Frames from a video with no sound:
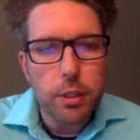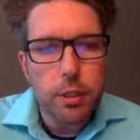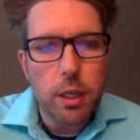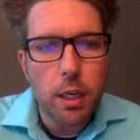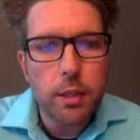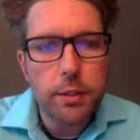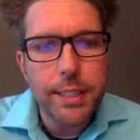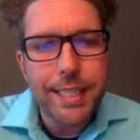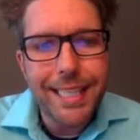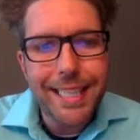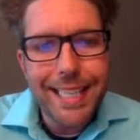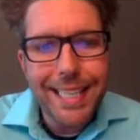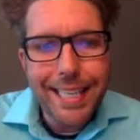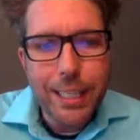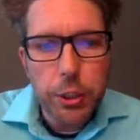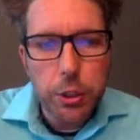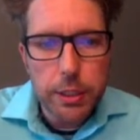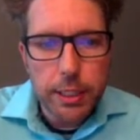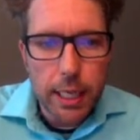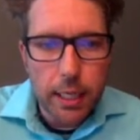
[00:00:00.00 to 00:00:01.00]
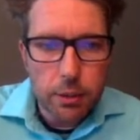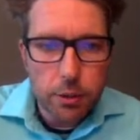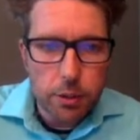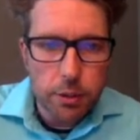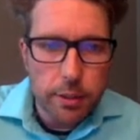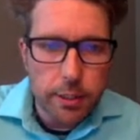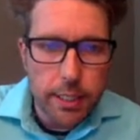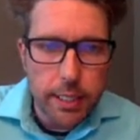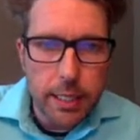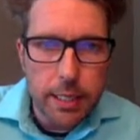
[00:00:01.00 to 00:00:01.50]
on the EL Dr.
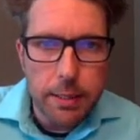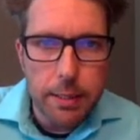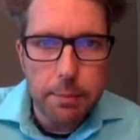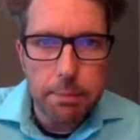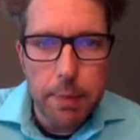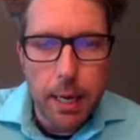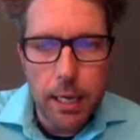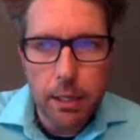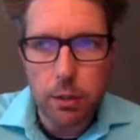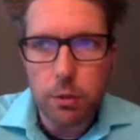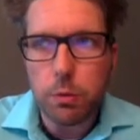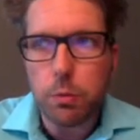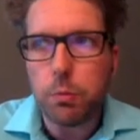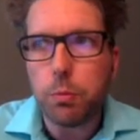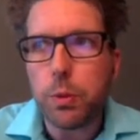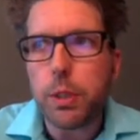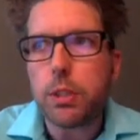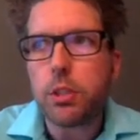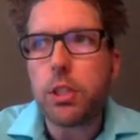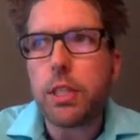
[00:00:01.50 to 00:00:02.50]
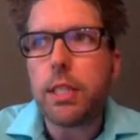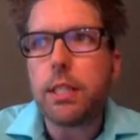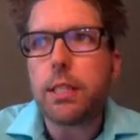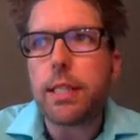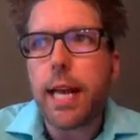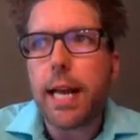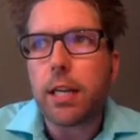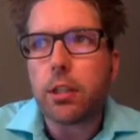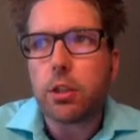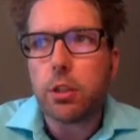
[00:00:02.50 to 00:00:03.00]
C model, which is
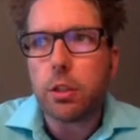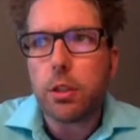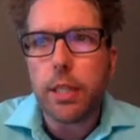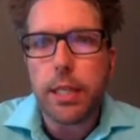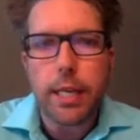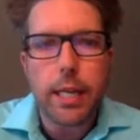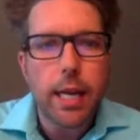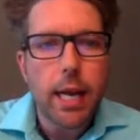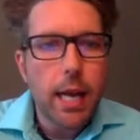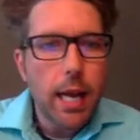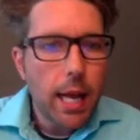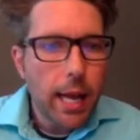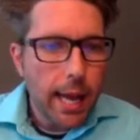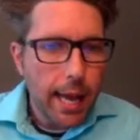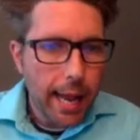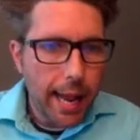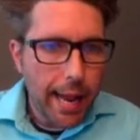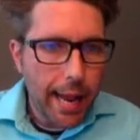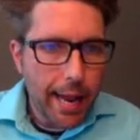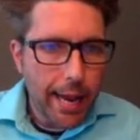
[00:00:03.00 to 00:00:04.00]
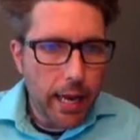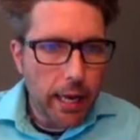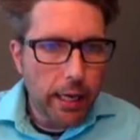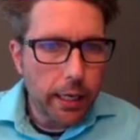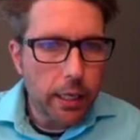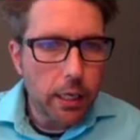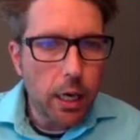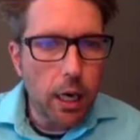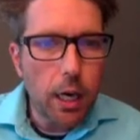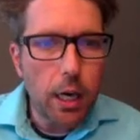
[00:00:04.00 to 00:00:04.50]
actually
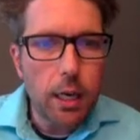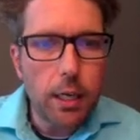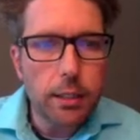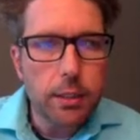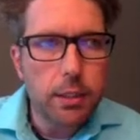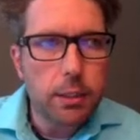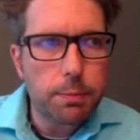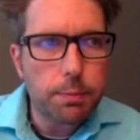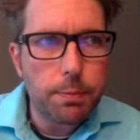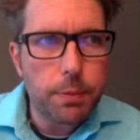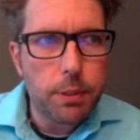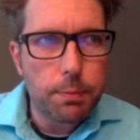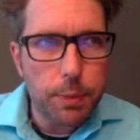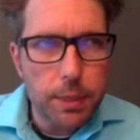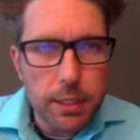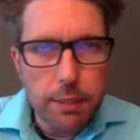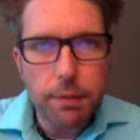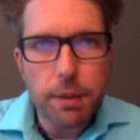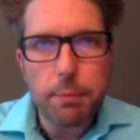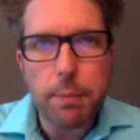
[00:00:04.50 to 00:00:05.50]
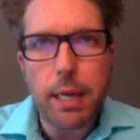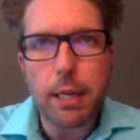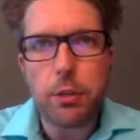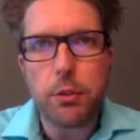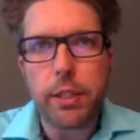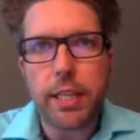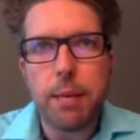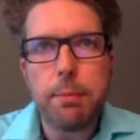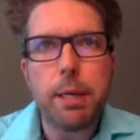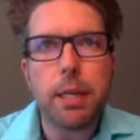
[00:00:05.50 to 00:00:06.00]
a specific model
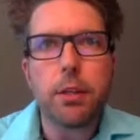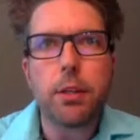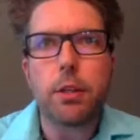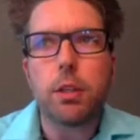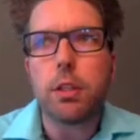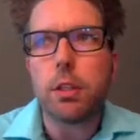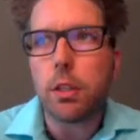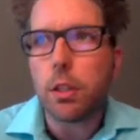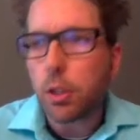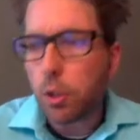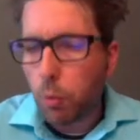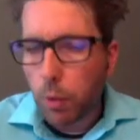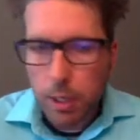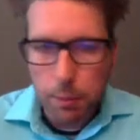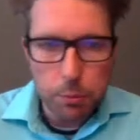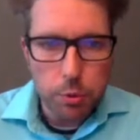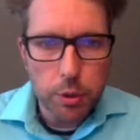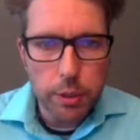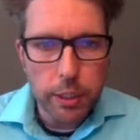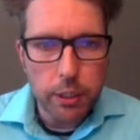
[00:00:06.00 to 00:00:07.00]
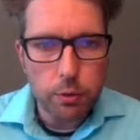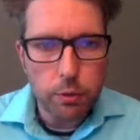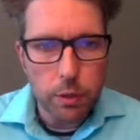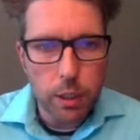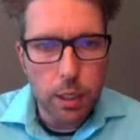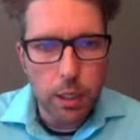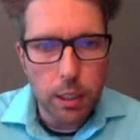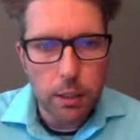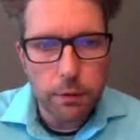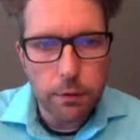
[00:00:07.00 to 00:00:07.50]
that came out of the quantum learning
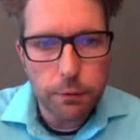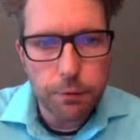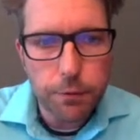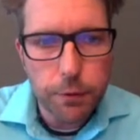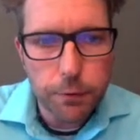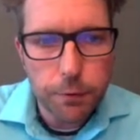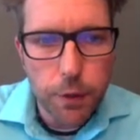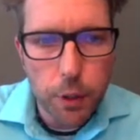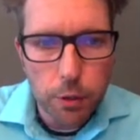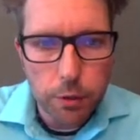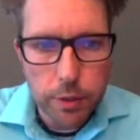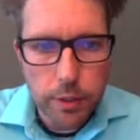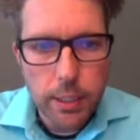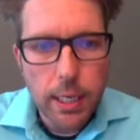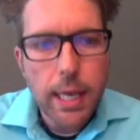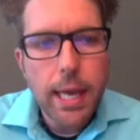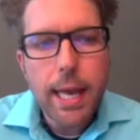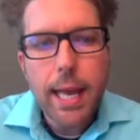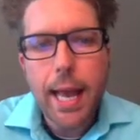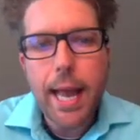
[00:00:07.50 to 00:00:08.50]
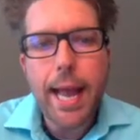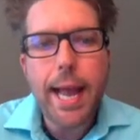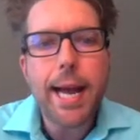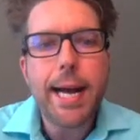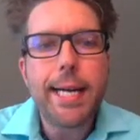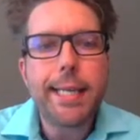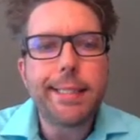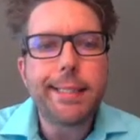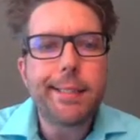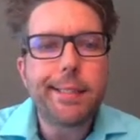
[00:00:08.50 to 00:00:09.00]
folks,
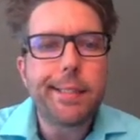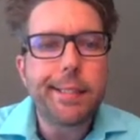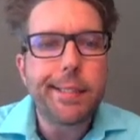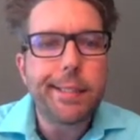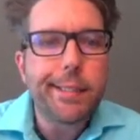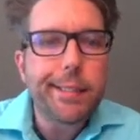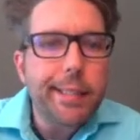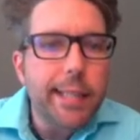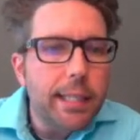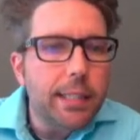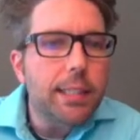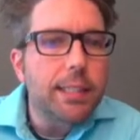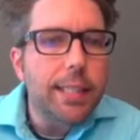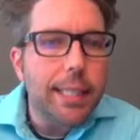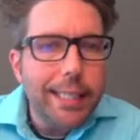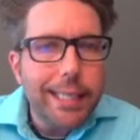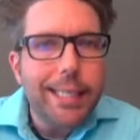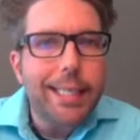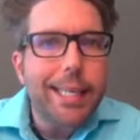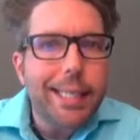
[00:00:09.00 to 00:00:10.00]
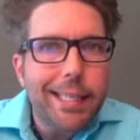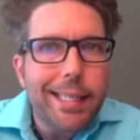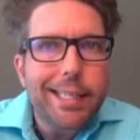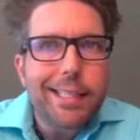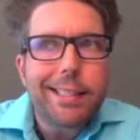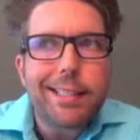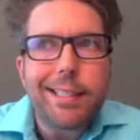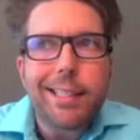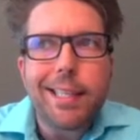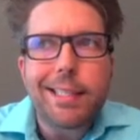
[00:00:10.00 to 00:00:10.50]
and
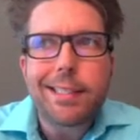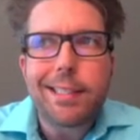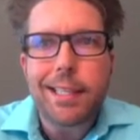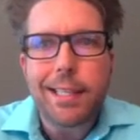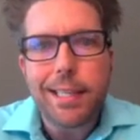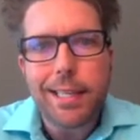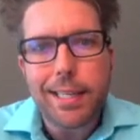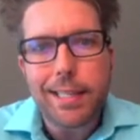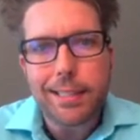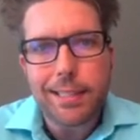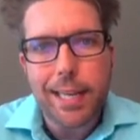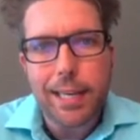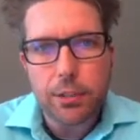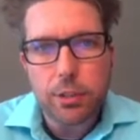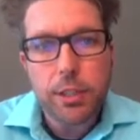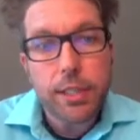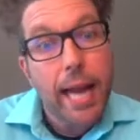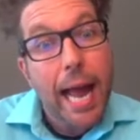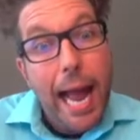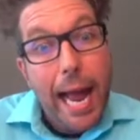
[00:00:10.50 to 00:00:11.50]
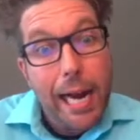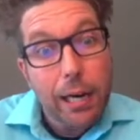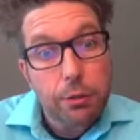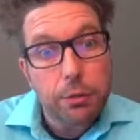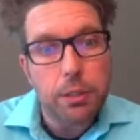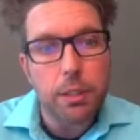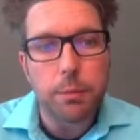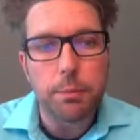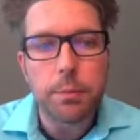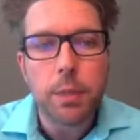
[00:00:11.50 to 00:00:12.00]
it's actually an
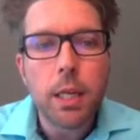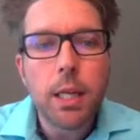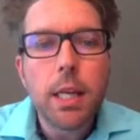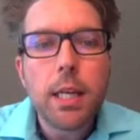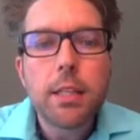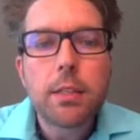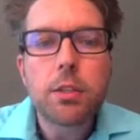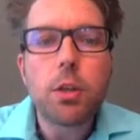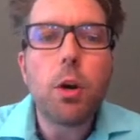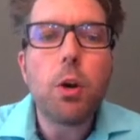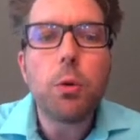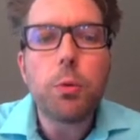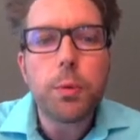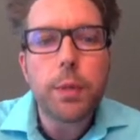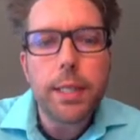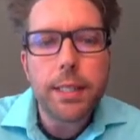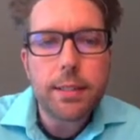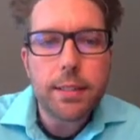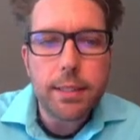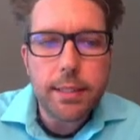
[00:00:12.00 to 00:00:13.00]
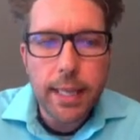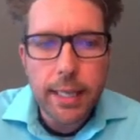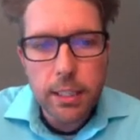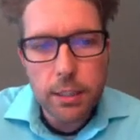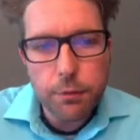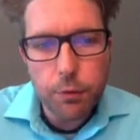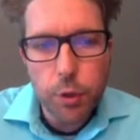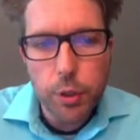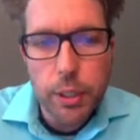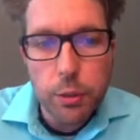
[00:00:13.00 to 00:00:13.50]
acronym. So it stands
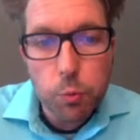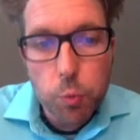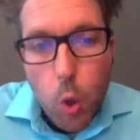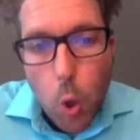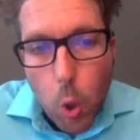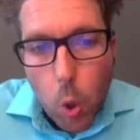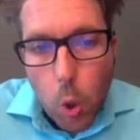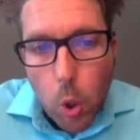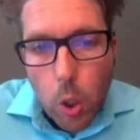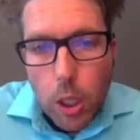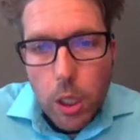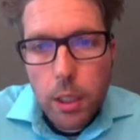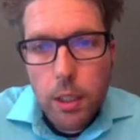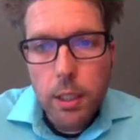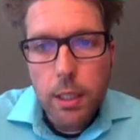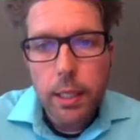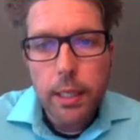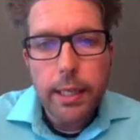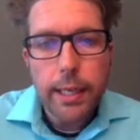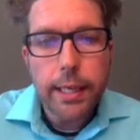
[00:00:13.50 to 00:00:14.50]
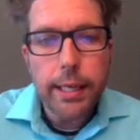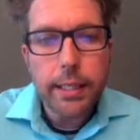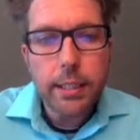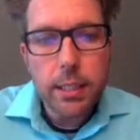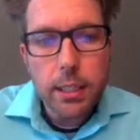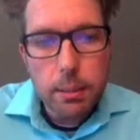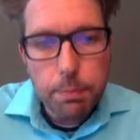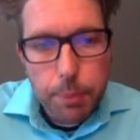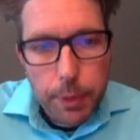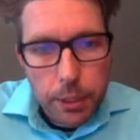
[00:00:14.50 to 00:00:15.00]
for enroll,
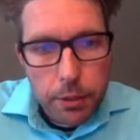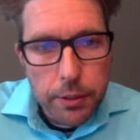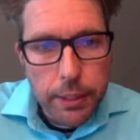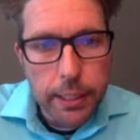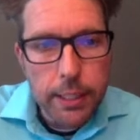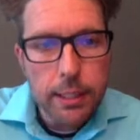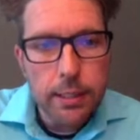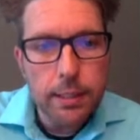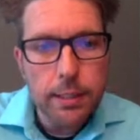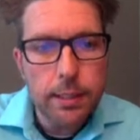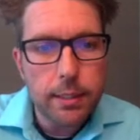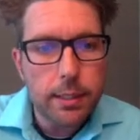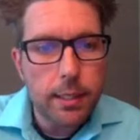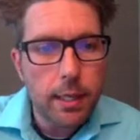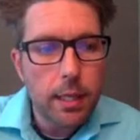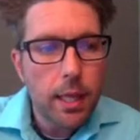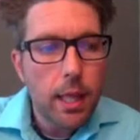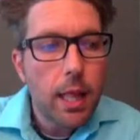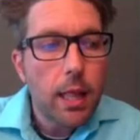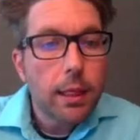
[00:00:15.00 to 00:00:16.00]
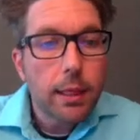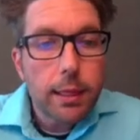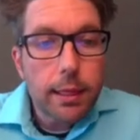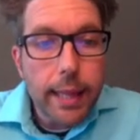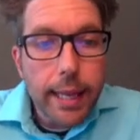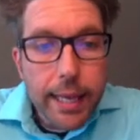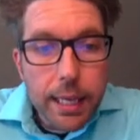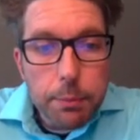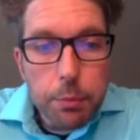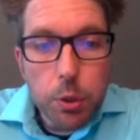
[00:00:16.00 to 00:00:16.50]
experience,
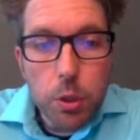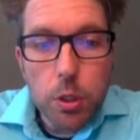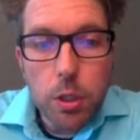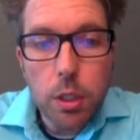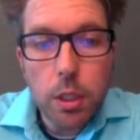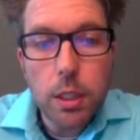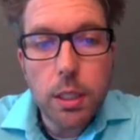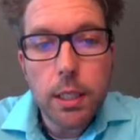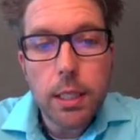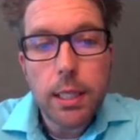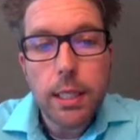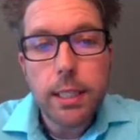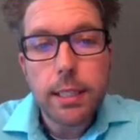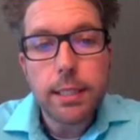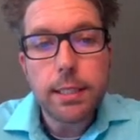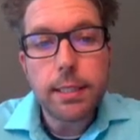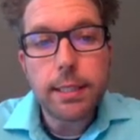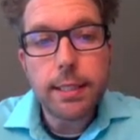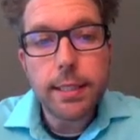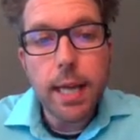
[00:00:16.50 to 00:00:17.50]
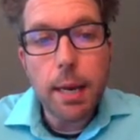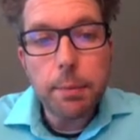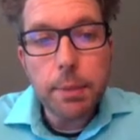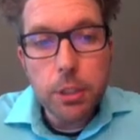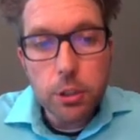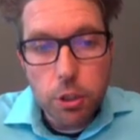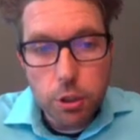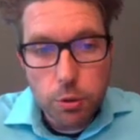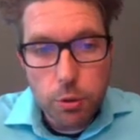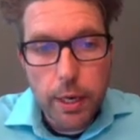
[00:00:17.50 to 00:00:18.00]
label,
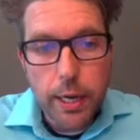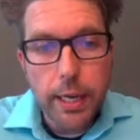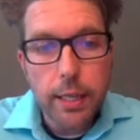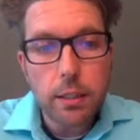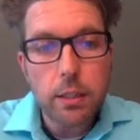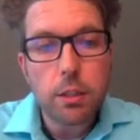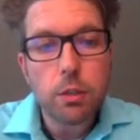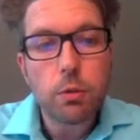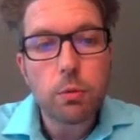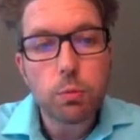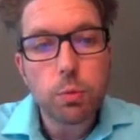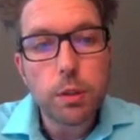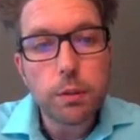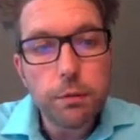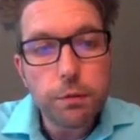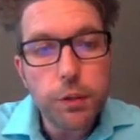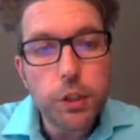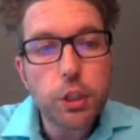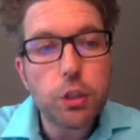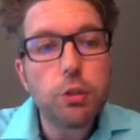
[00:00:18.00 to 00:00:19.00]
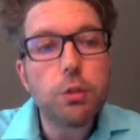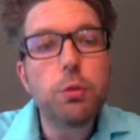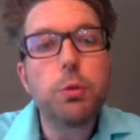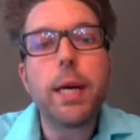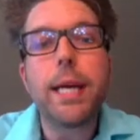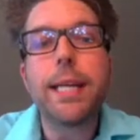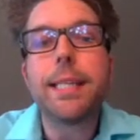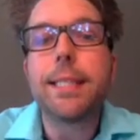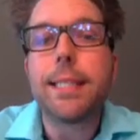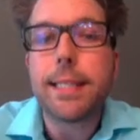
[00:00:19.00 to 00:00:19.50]
demonstrate, review,
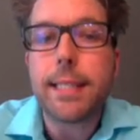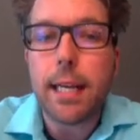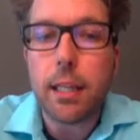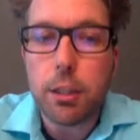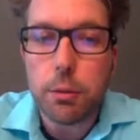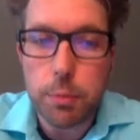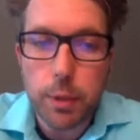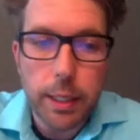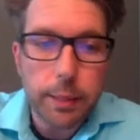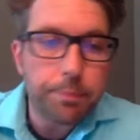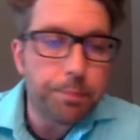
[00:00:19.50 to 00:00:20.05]
and celebrate.